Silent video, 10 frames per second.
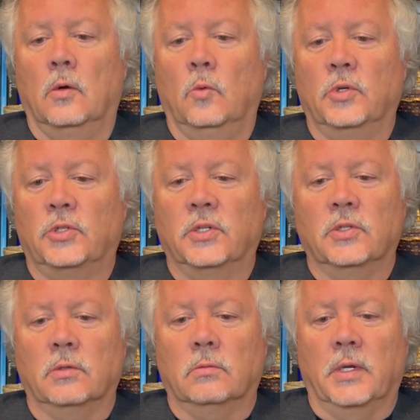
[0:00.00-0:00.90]
which
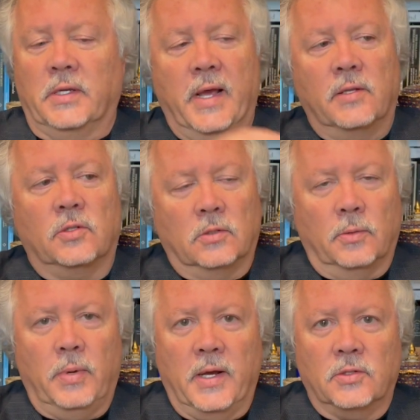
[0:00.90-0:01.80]
doesn't like cancel the
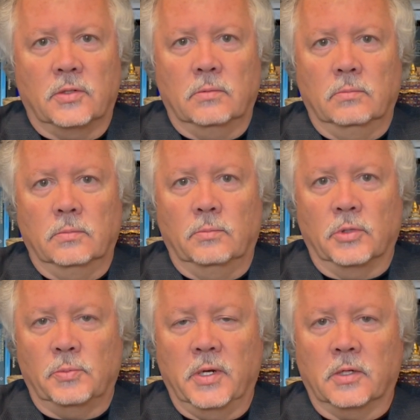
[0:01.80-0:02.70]
past
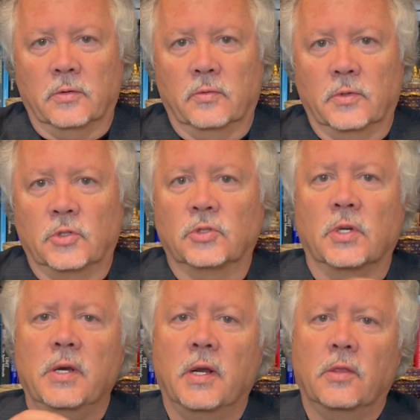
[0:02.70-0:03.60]
perspective. It's just
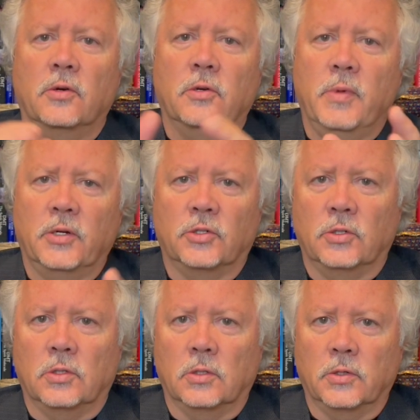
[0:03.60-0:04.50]
another
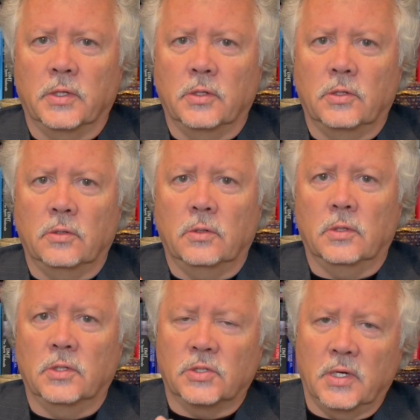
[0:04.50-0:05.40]
dimension to look into, to
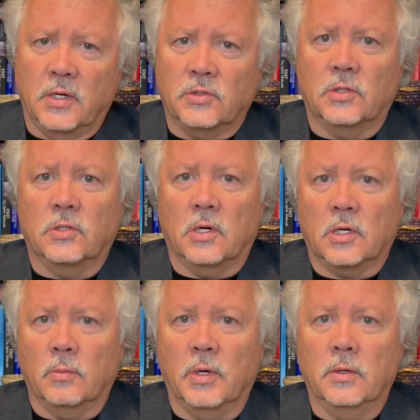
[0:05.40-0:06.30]
discuss, to
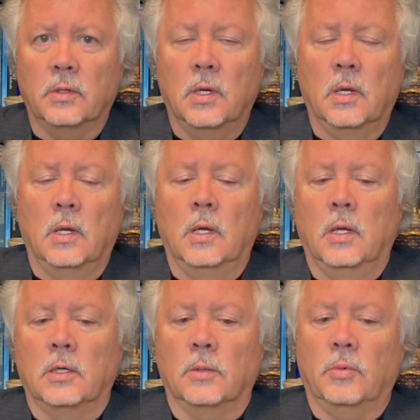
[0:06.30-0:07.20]
talk about,
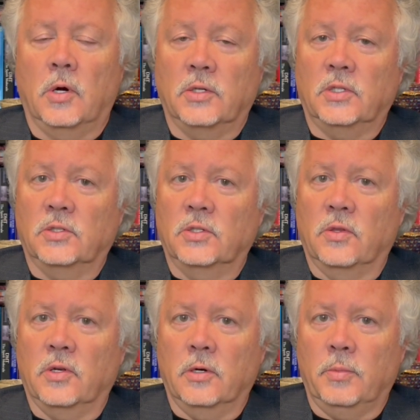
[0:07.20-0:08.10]
to process in
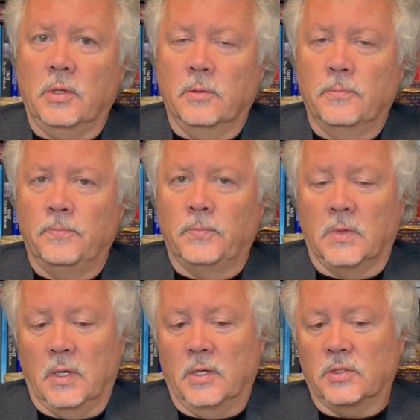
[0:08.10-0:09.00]
therapy,
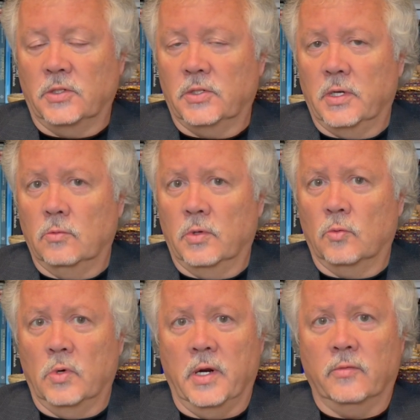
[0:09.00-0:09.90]
as I said,
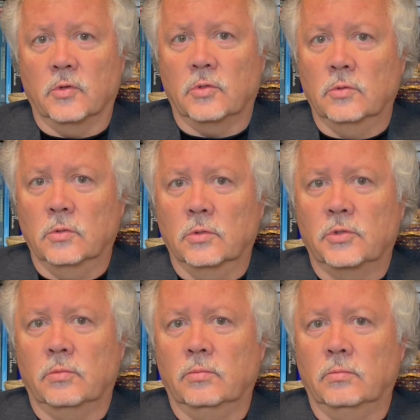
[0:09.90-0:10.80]
with whatever
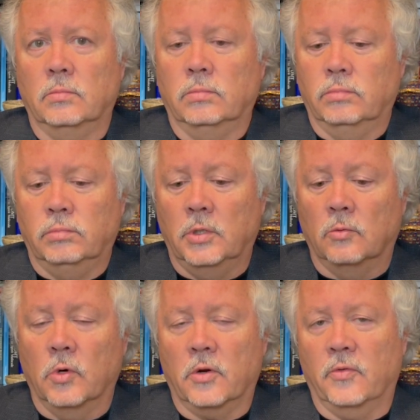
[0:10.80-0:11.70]
tools you know
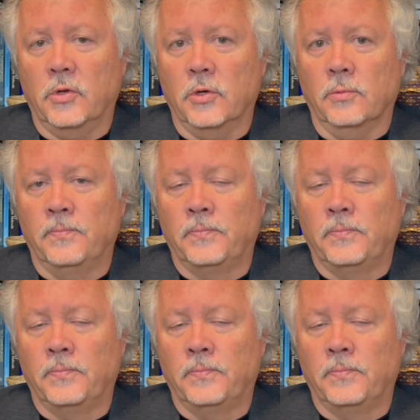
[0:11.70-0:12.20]
work for you.